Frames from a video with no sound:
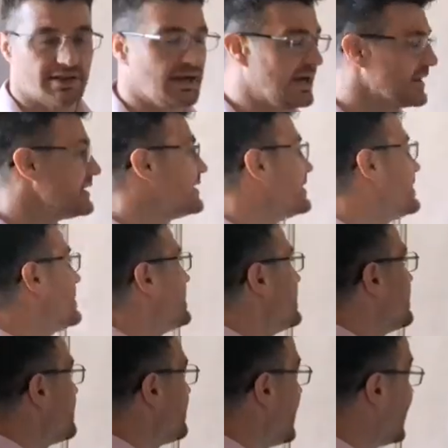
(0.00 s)
that I
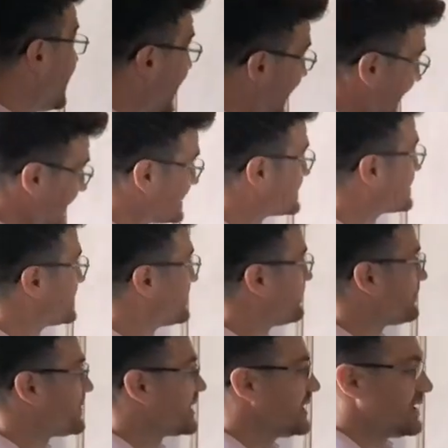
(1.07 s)
had,
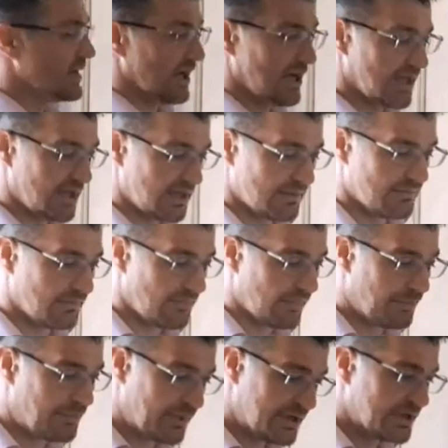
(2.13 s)

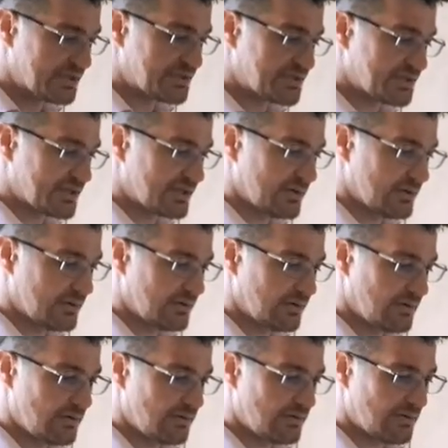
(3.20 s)
but
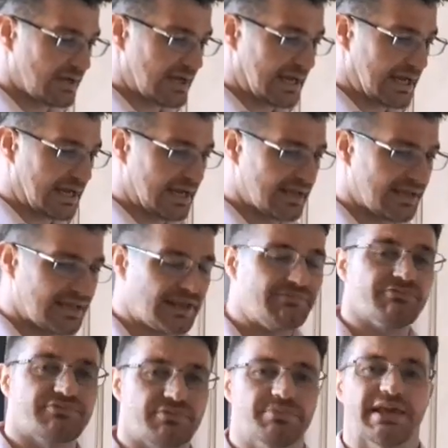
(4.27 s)

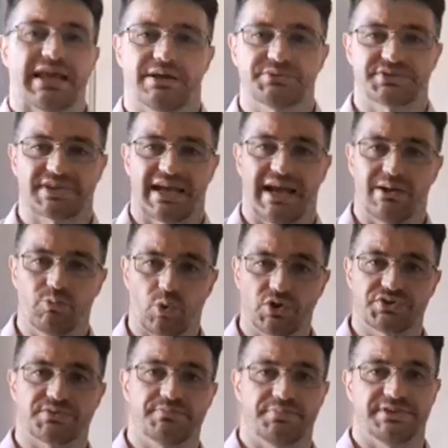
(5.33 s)
even from the outset, I
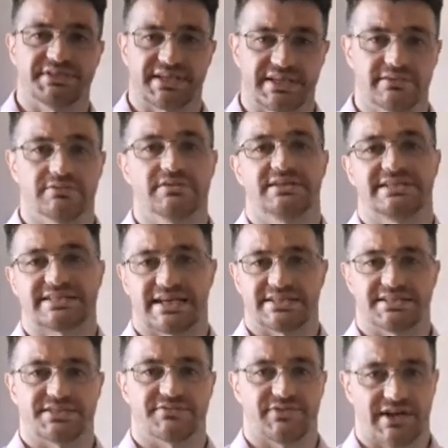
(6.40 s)
wasn't particularly
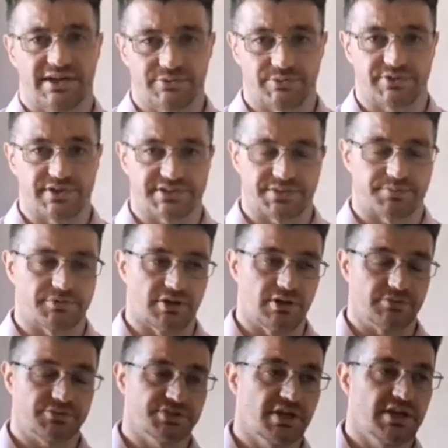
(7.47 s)
satisfied with this
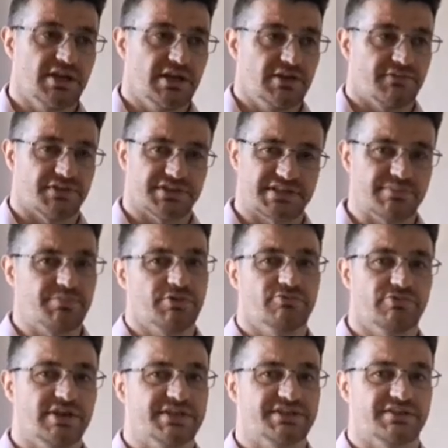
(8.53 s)
approach, for the simple
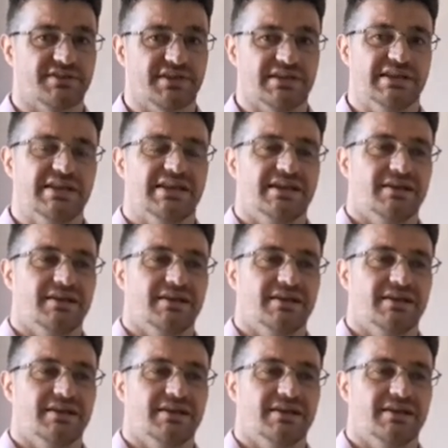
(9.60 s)
reason that